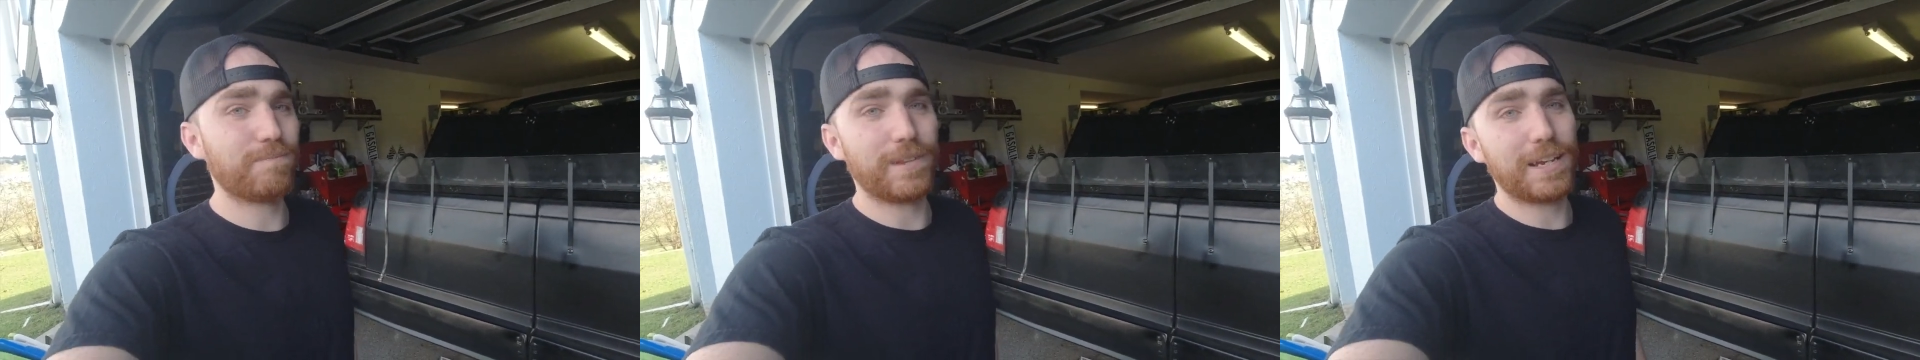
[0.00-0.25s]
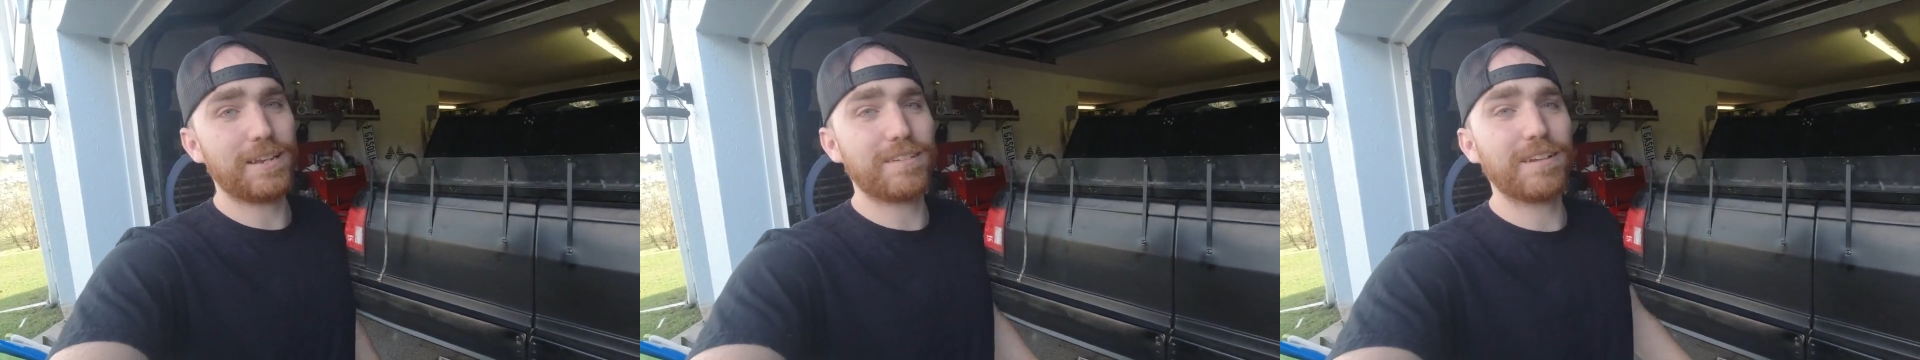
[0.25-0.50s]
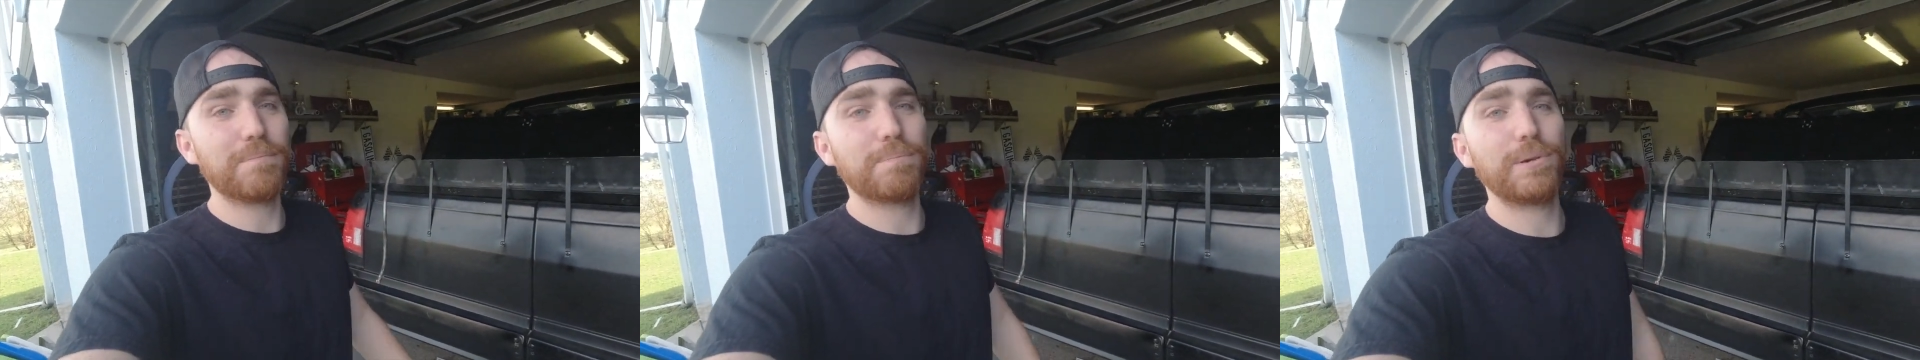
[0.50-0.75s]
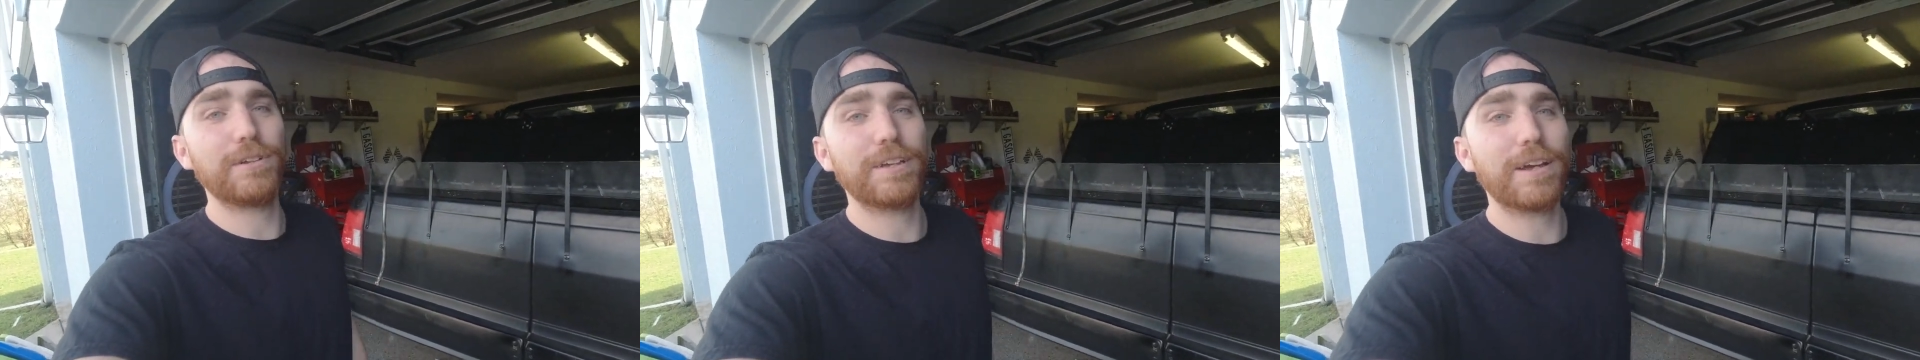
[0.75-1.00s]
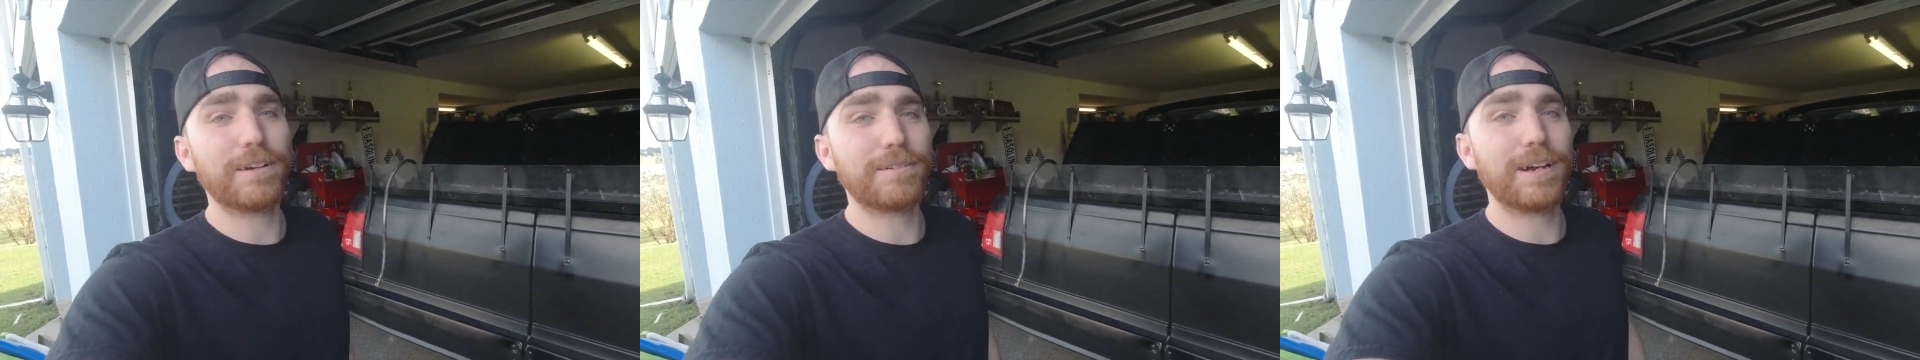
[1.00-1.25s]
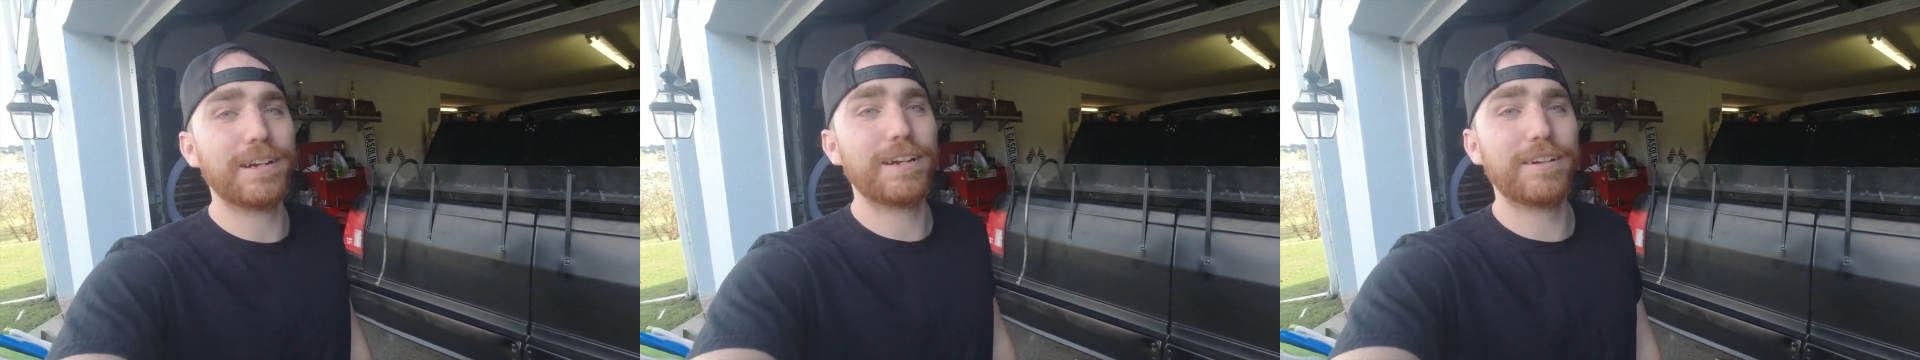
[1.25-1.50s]
like you said, pulling air
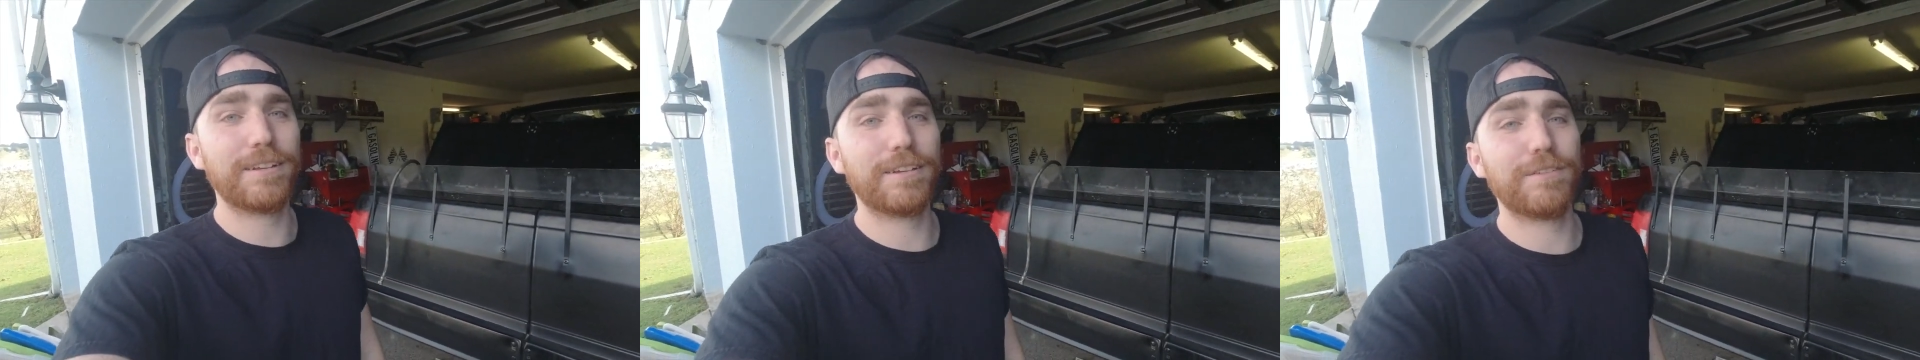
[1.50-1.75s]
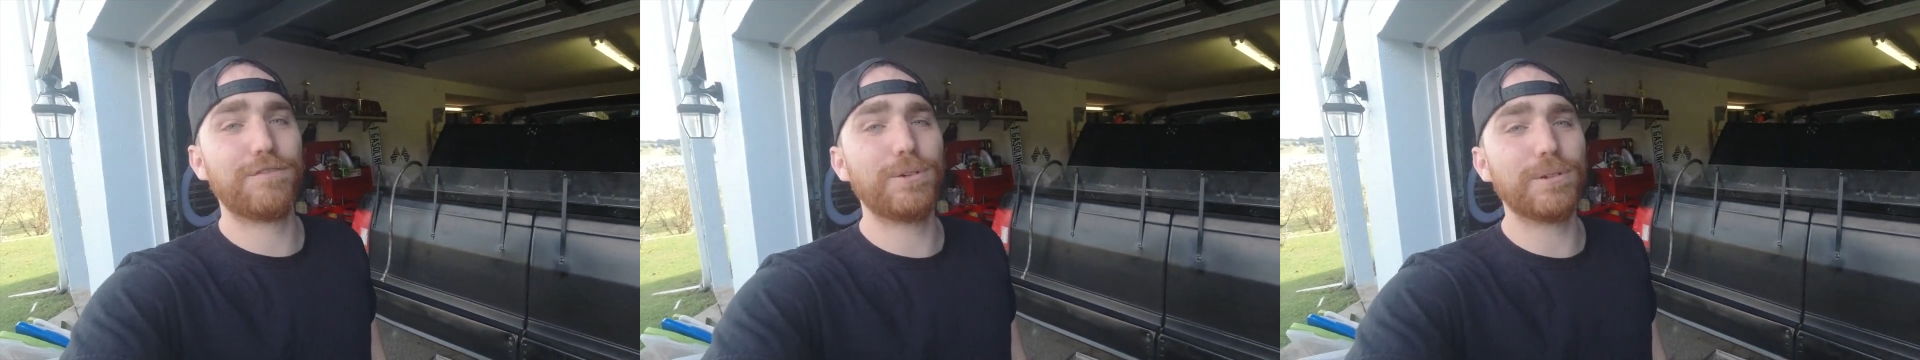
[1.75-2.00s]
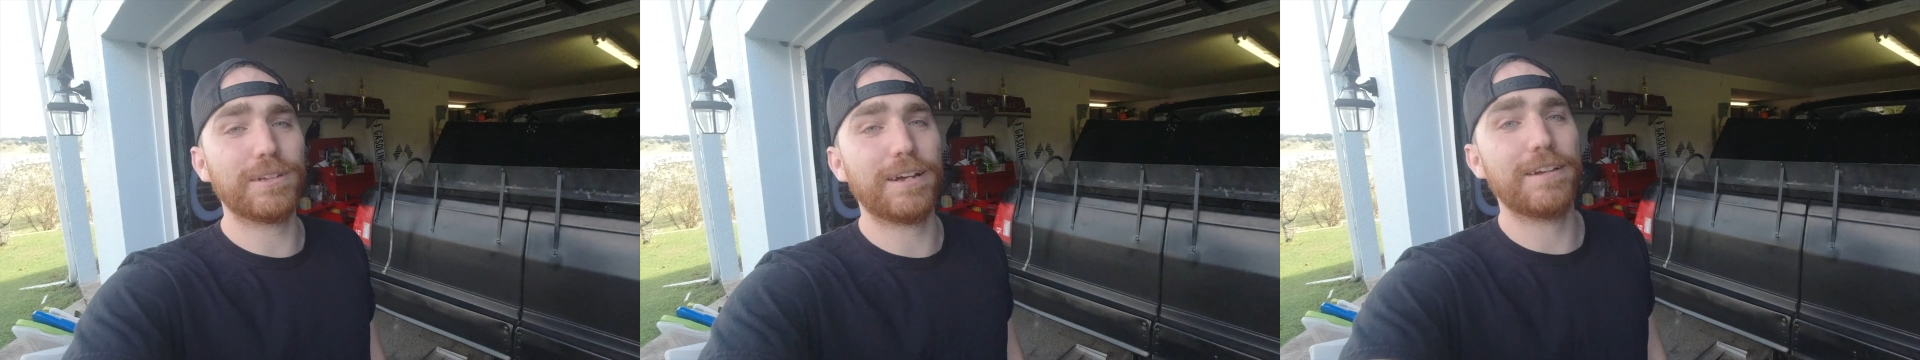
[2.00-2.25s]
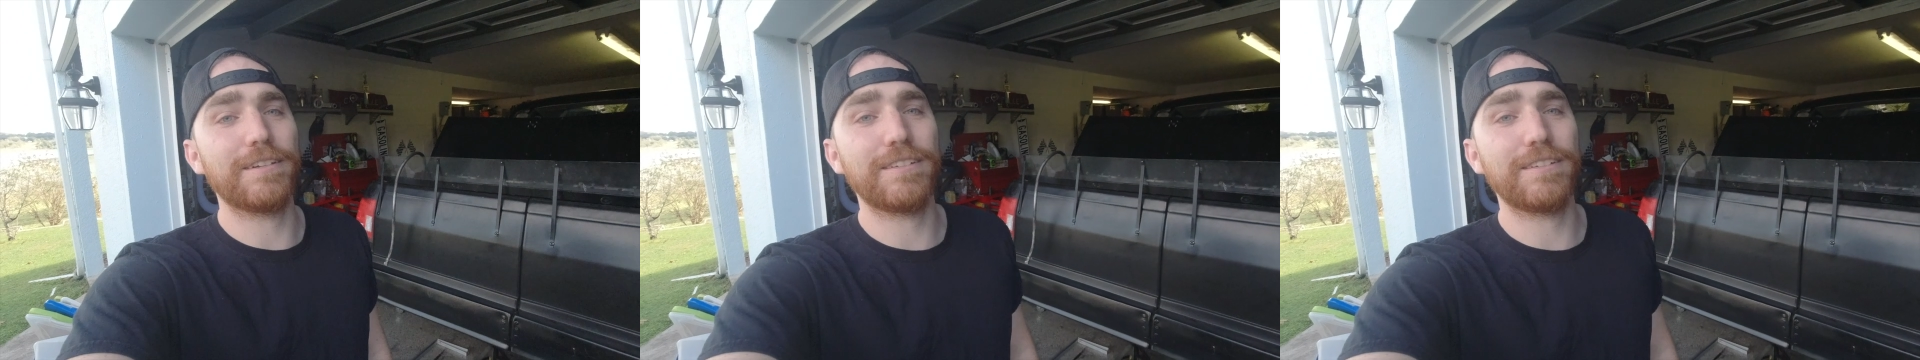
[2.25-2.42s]
right into the fuel line.